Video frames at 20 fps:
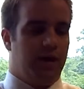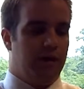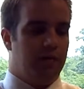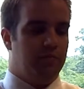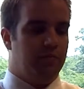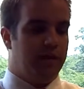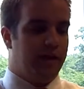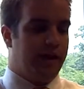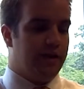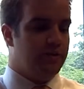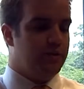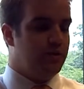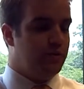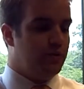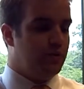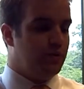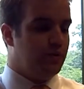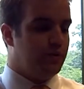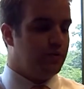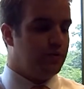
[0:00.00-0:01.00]
But I
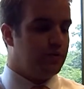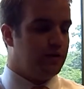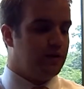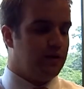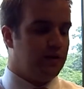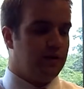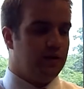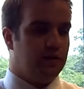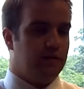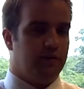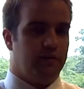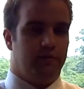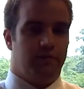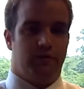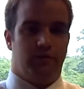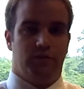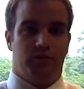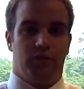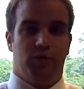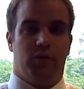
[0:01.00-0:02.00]
do
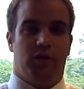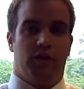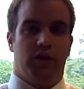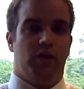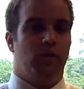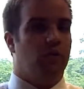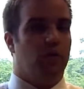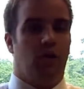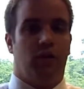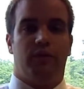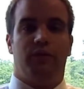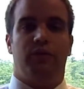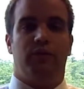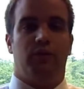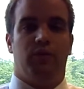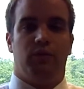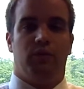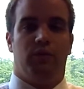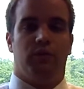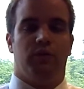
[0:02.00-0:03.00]
want you all
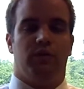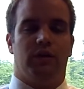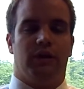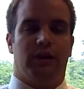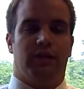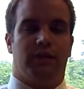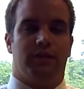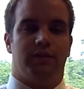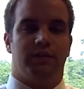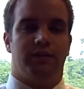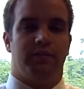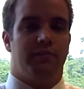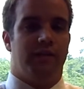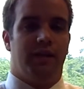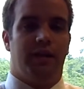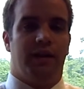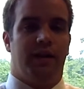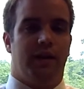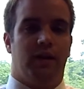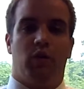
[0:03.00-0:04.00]
to
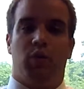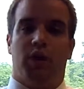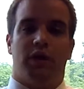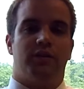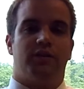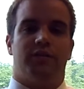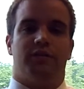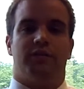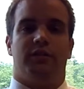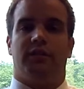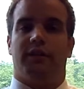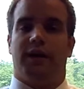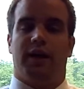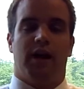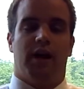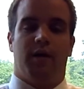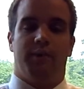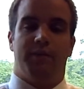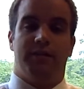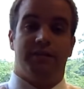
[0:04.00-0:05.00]
submit any questions or any
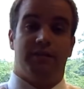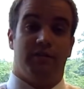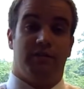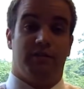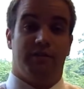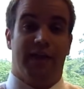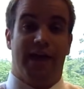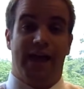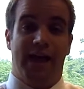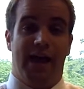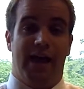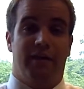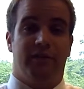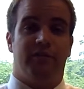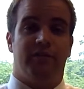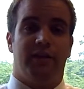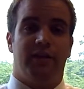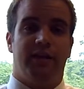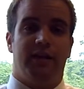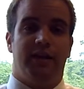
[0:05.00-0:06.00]
comments that you may
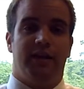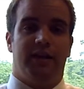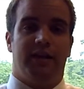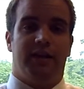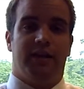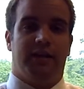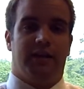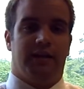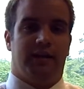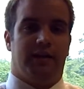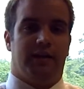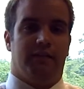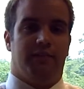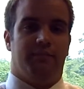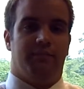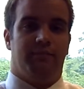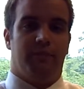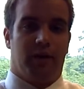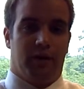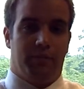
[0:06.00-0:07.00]
have
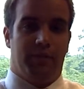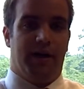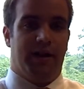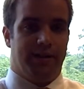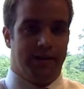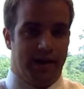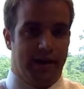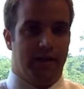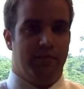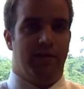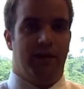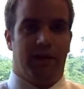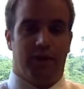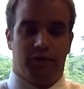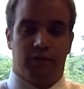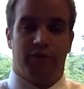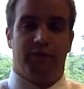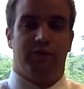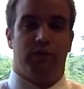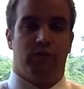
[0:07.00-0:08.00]
on my
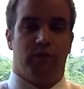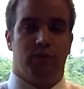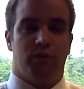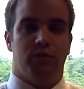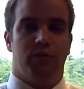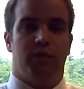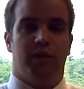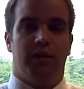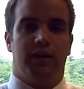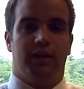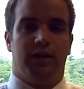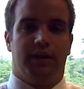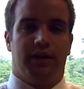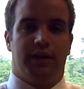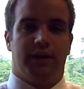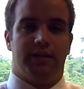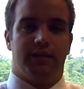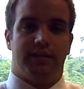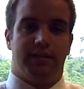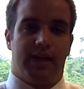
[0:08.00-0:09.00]
diabetic review
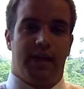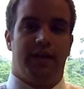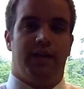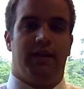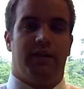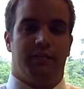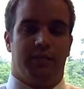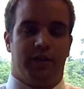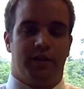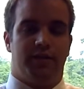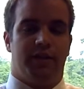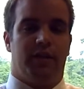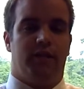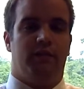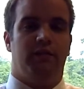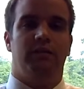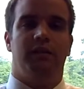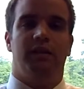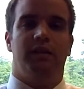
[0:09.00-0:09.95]
site and my channel.